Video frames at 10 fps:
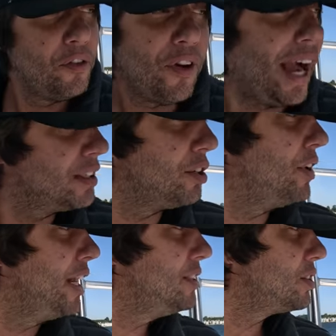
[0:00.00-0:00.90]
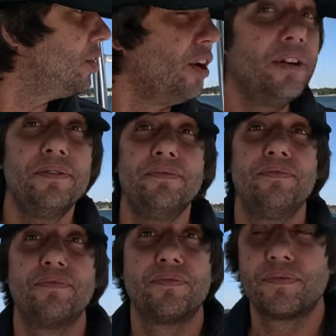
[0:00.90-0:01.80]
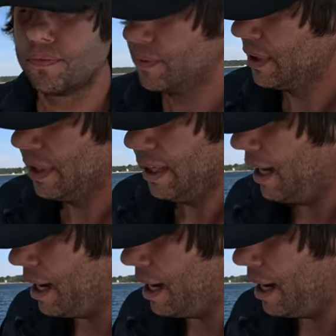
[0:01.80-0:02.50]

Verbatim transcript: yeah, I use Albertsons. They're, they're great guys.